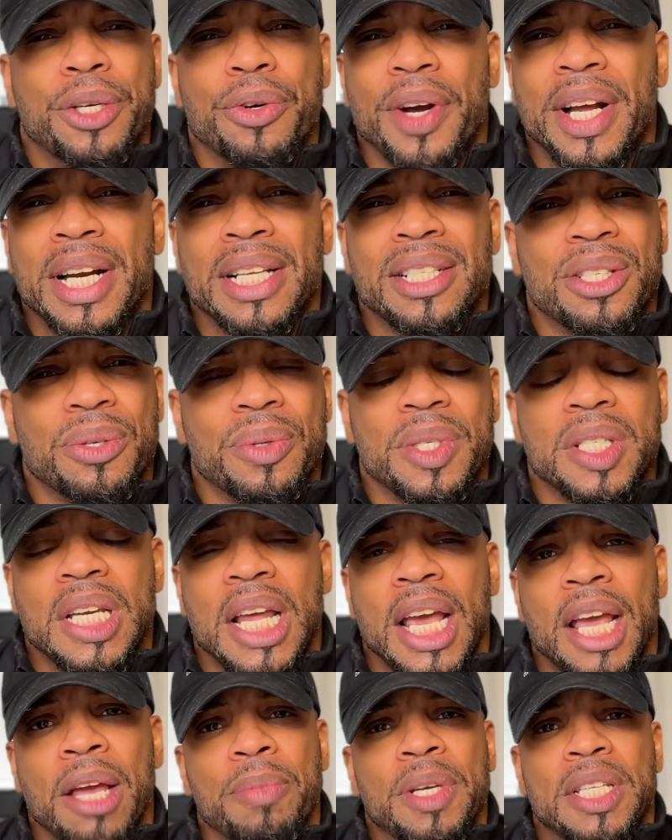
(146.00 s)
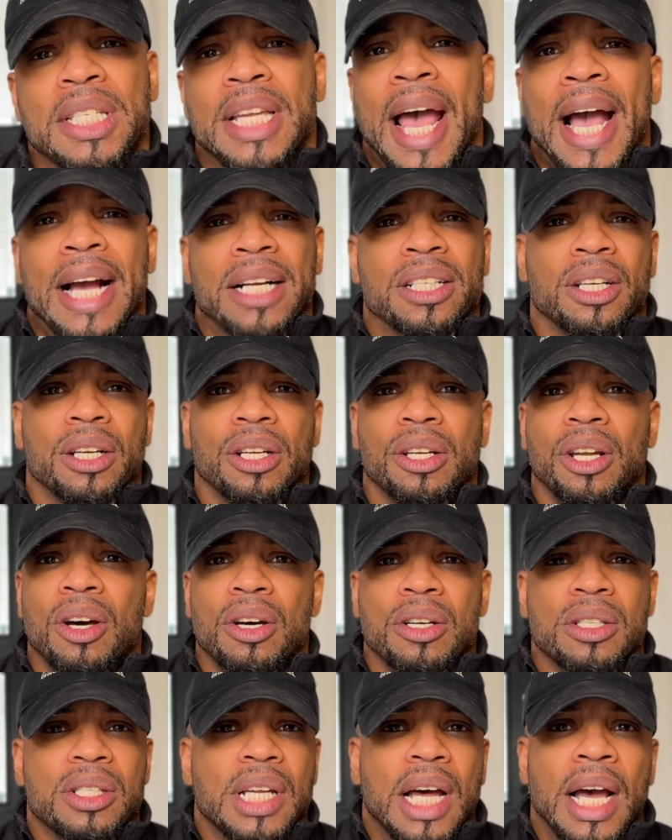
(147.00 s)
credits to his name. He's acted
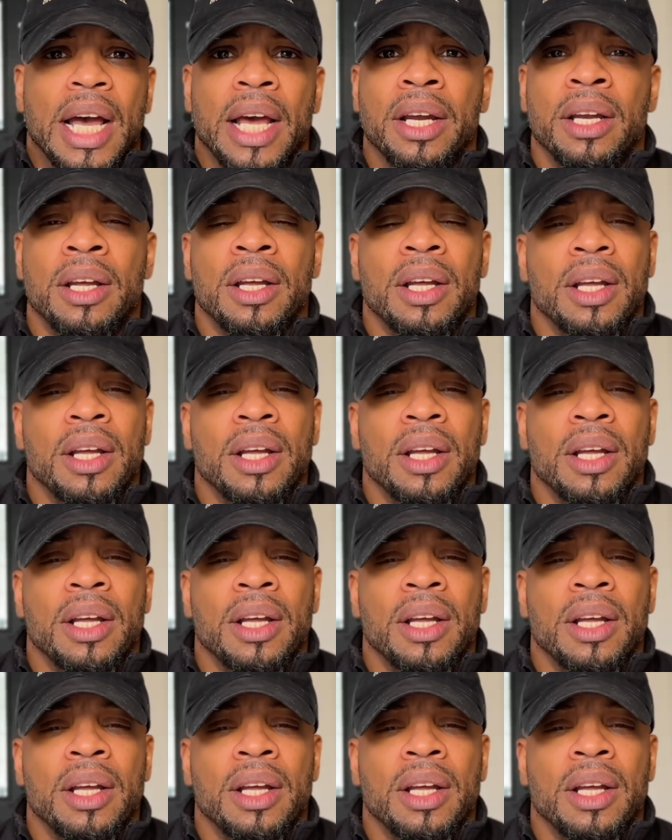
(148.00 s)
alongside